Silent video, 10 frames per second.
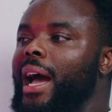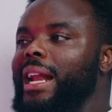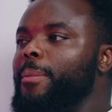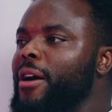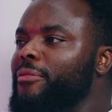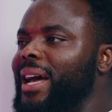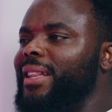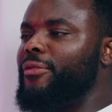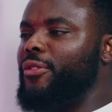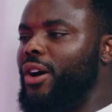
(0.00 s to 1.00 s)
And above that,
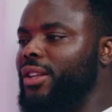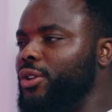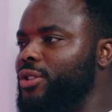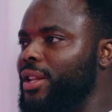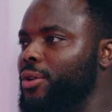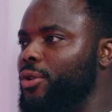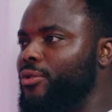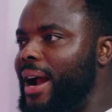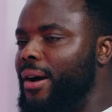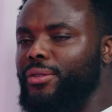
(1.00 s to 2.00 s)
they've got those little
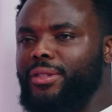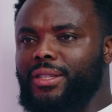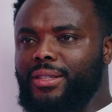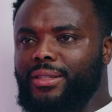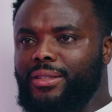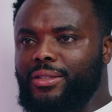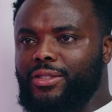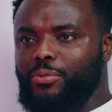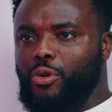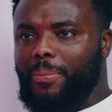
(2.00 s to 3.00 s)
round
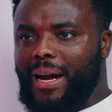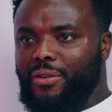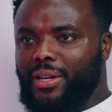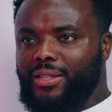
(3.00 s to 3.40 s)
small batteries.